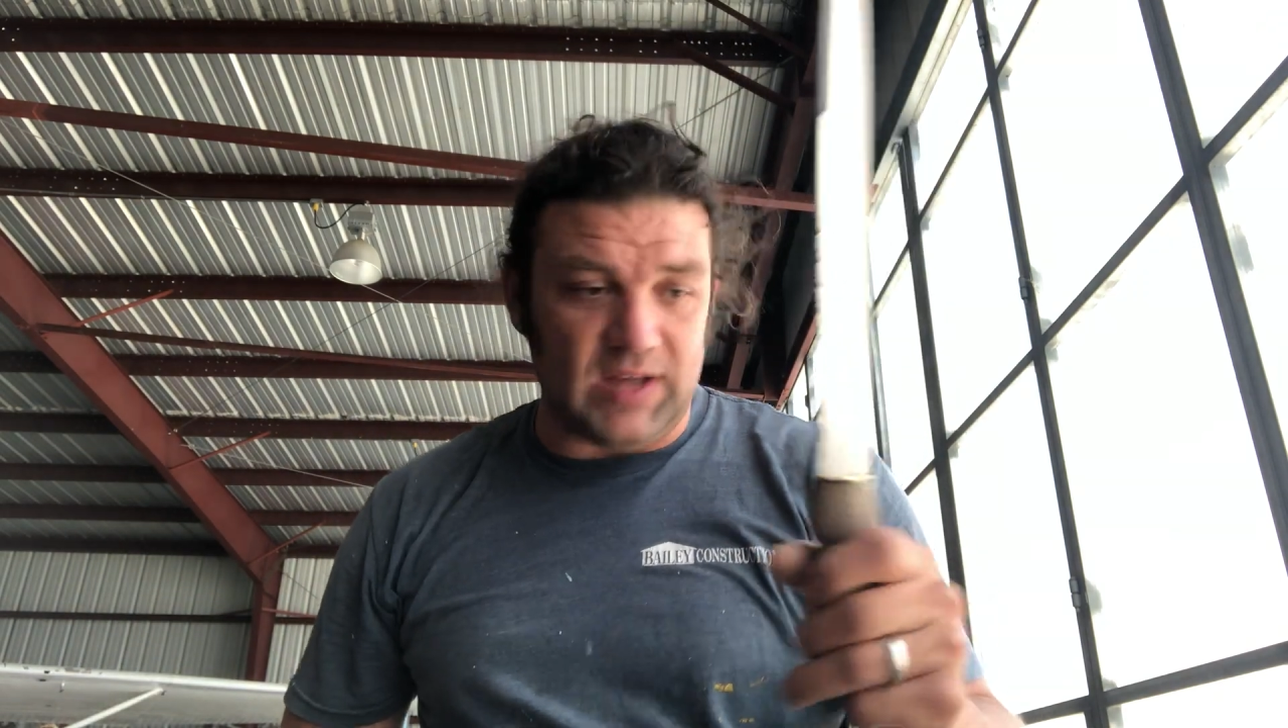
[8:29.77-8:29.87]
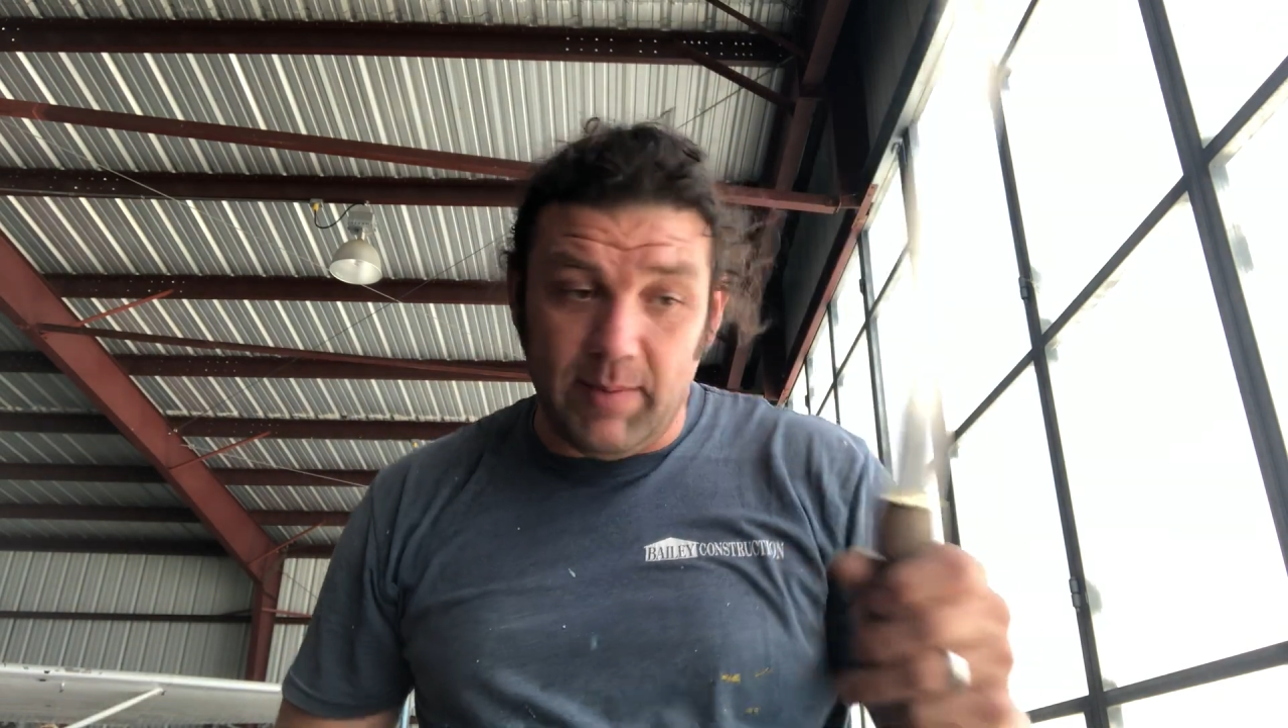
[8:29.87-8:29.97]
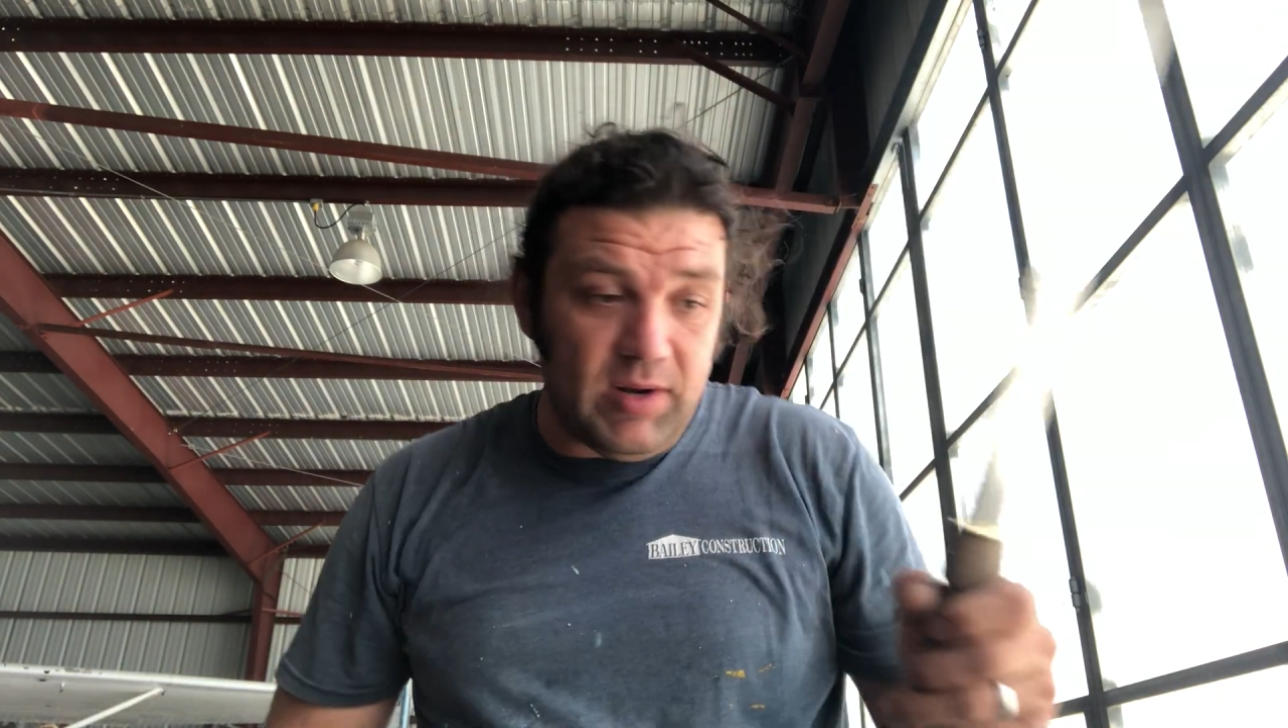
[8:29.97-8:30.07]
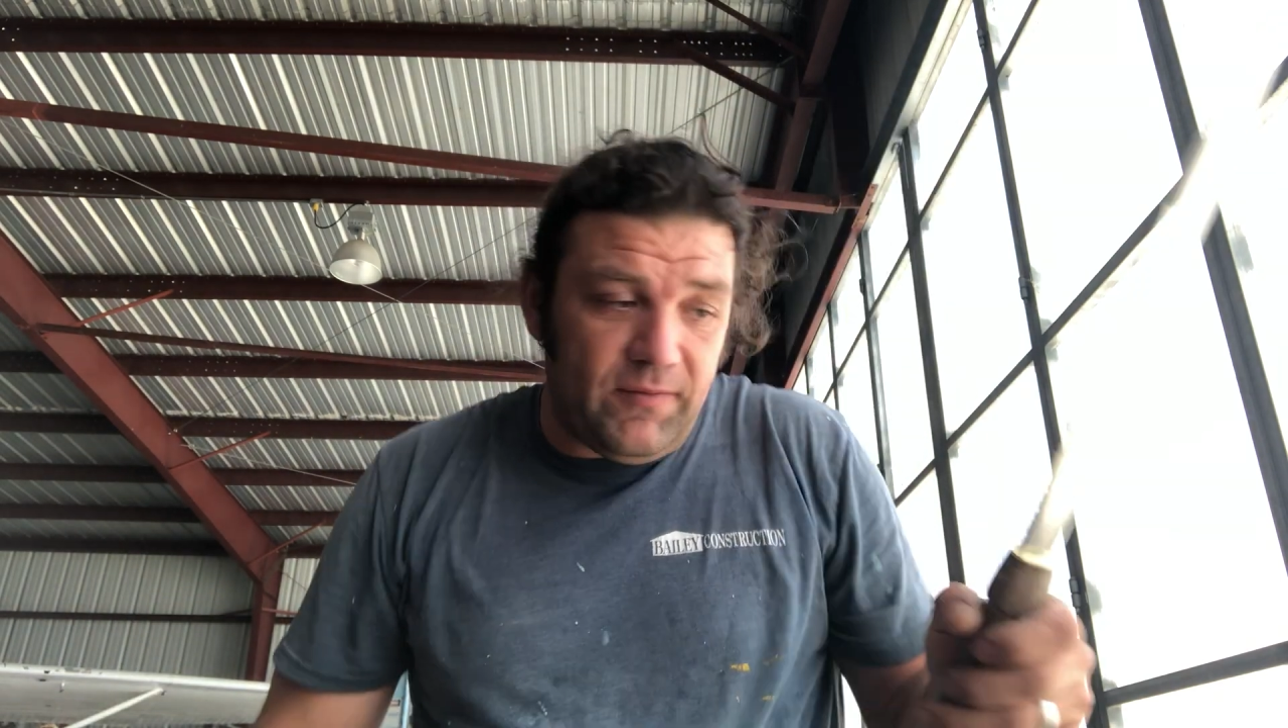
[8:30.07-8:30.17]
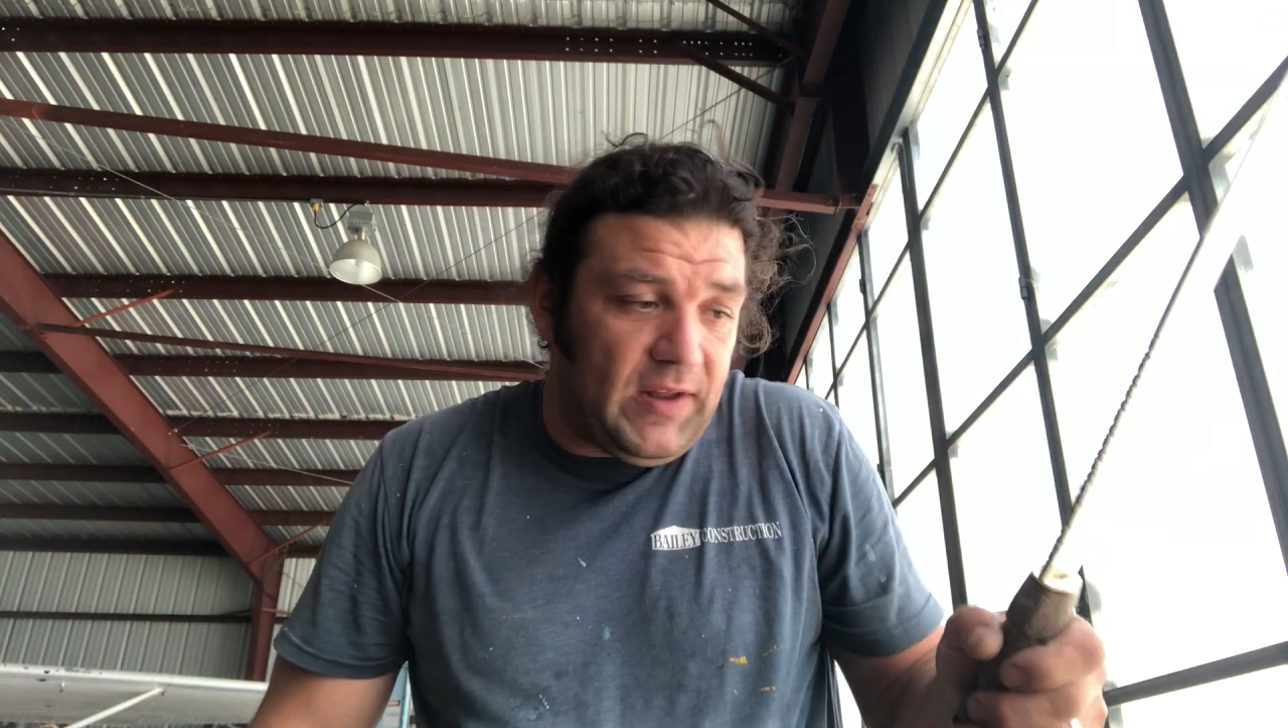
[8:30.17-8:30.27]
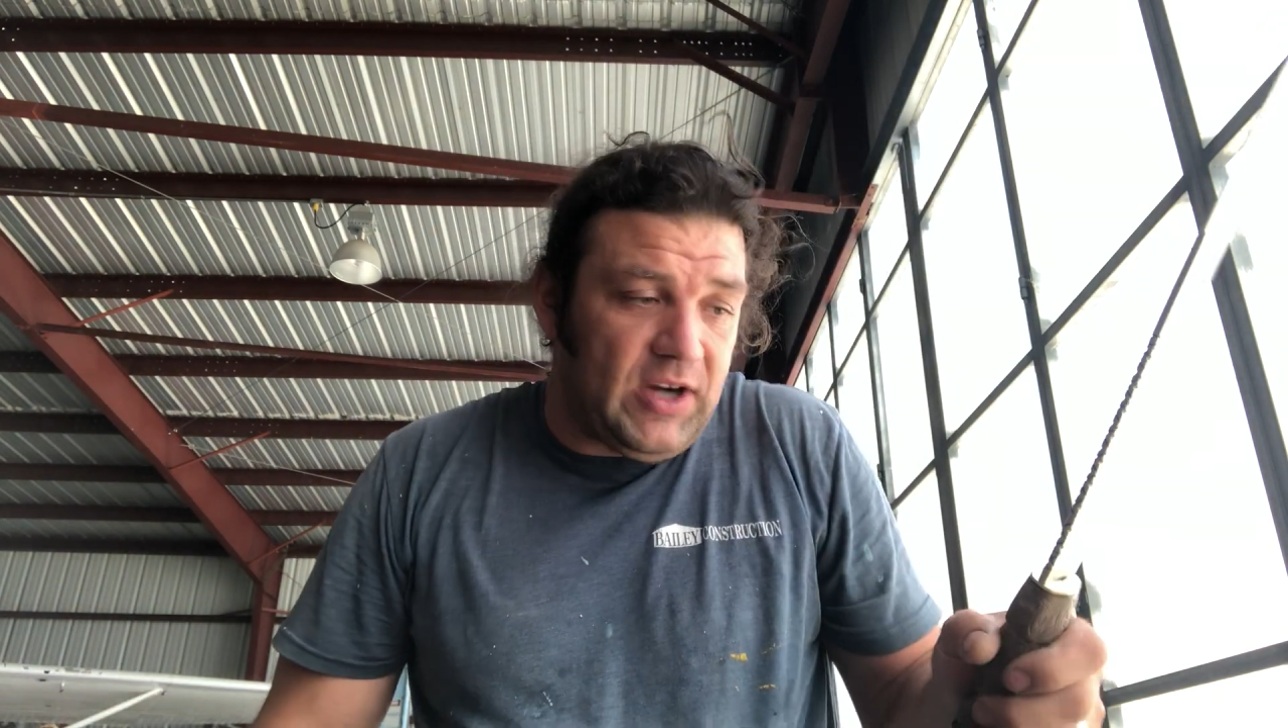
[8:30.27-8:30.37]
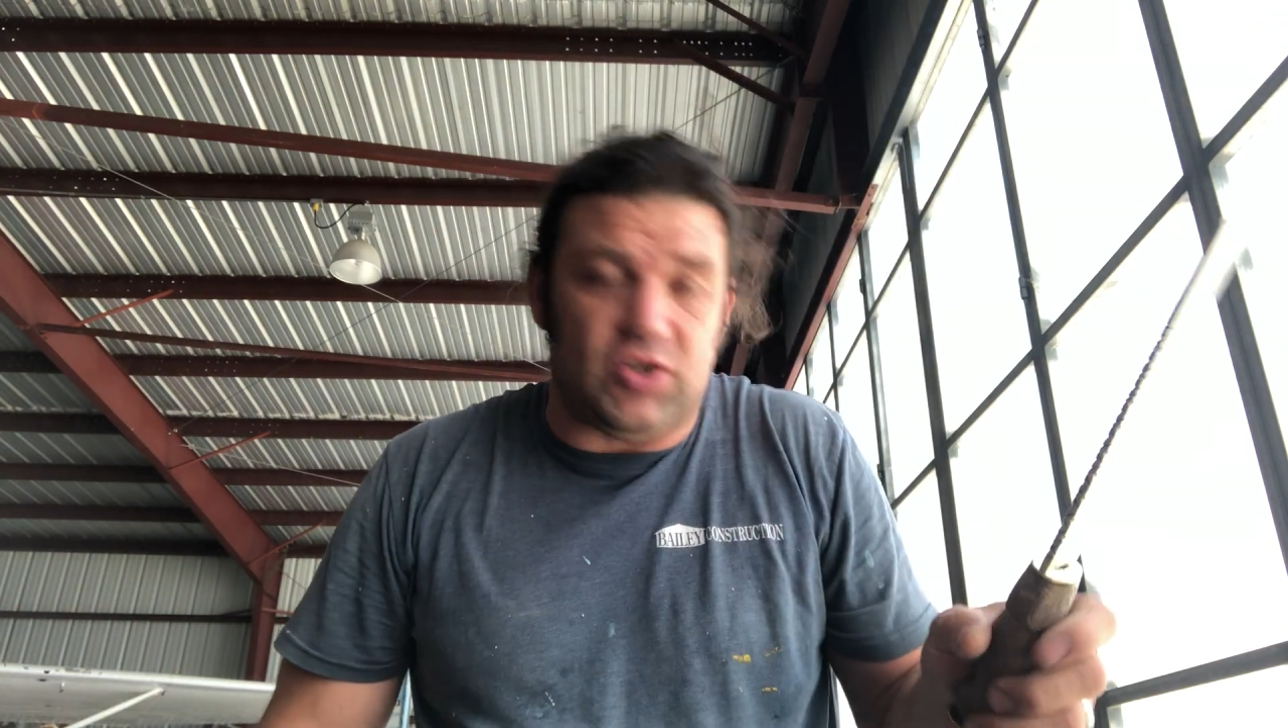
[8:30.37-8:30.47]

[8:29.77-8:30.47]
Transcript: I'm going to finish